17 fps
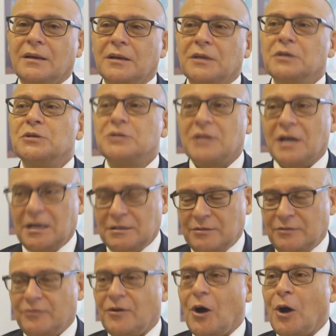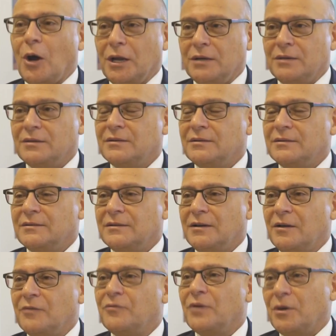you start to find
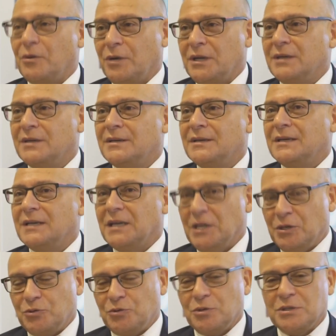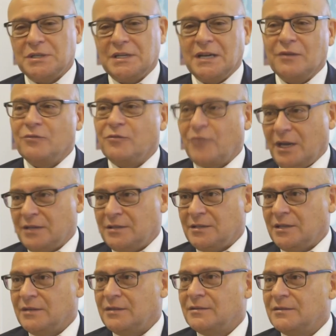a very interesting
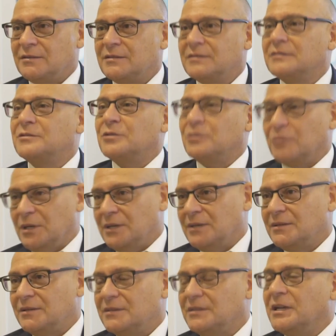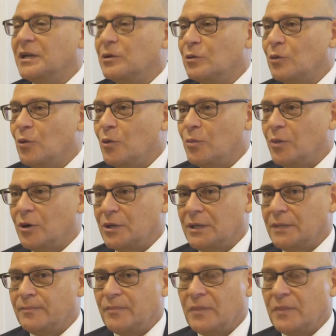vector to a nickel ore body.